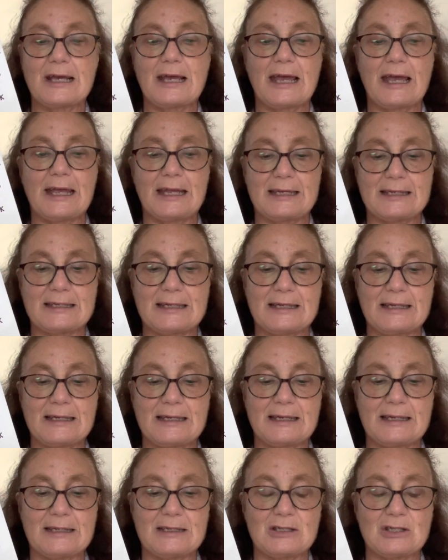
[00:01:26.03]
and
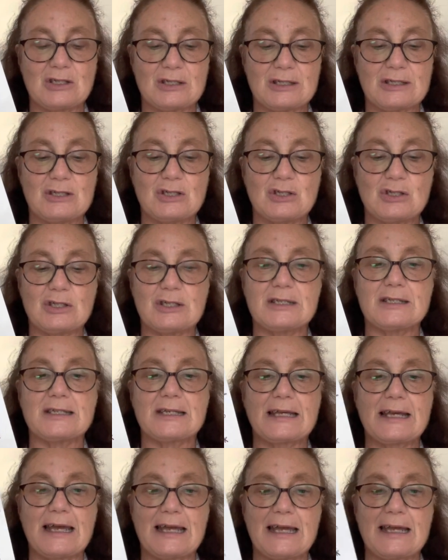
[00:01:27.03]
it's
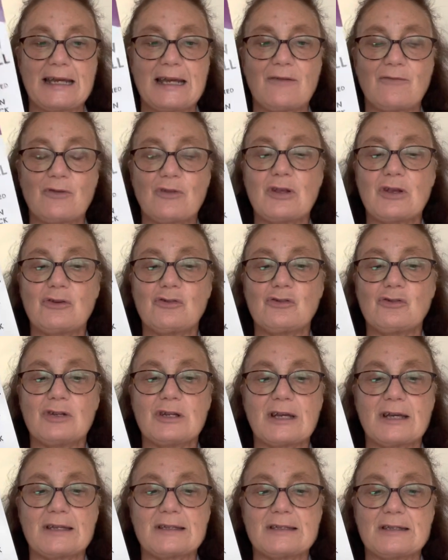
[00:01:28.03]
again, everything she
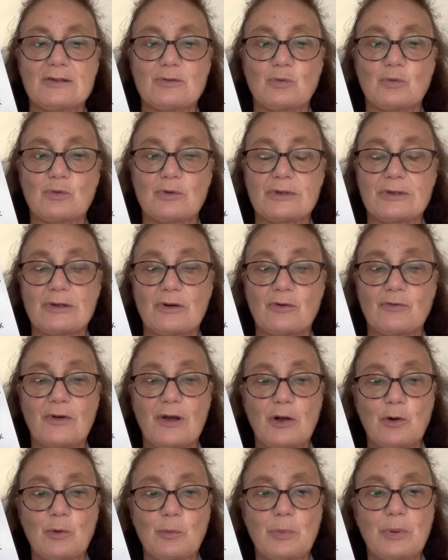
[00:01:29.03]
does is all
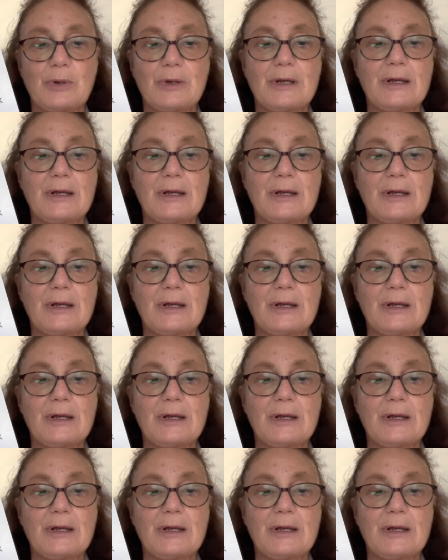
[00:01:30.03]
self-help,